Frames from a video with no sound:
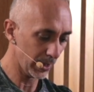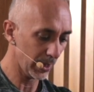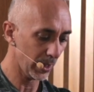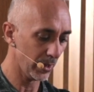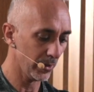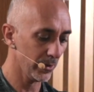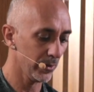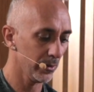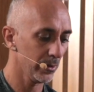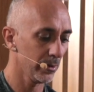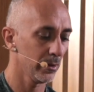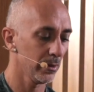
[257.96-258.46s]

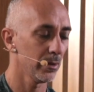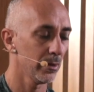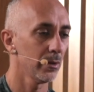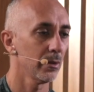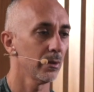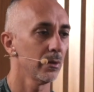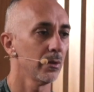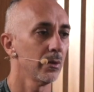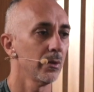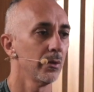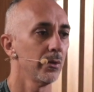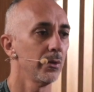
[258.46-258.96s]
then
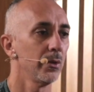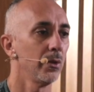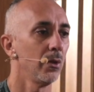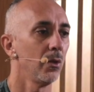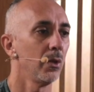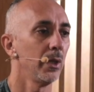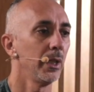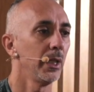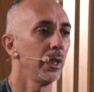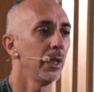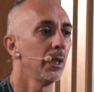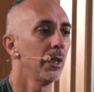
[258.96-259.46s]

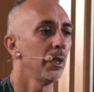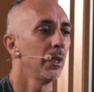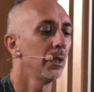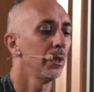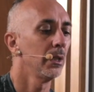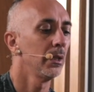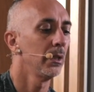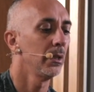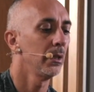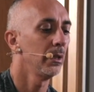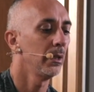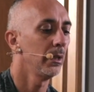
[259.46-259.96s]
slowly
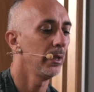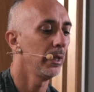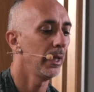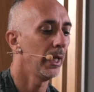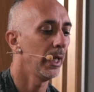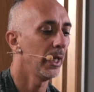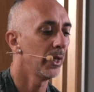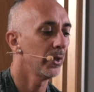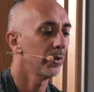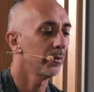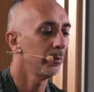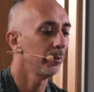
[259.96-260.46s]

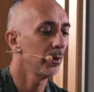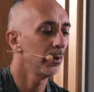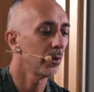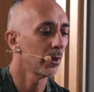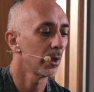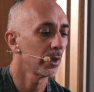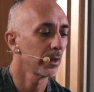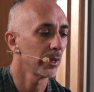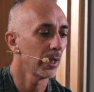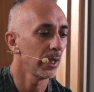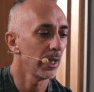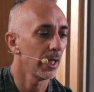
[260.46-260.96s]

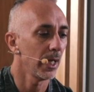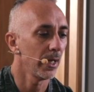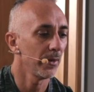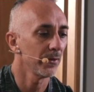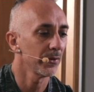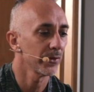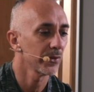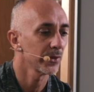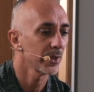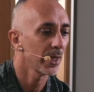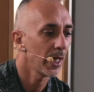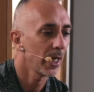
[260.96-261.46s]
explore the left
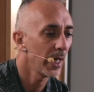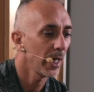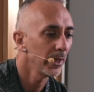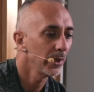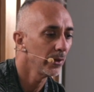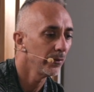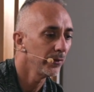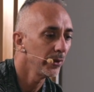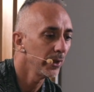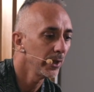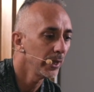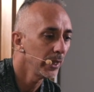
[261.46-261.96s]
side
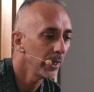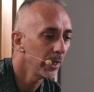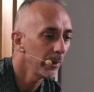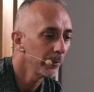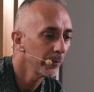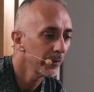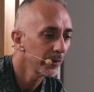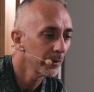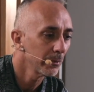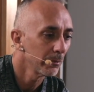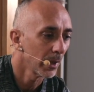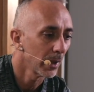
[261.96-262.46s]
of your hips,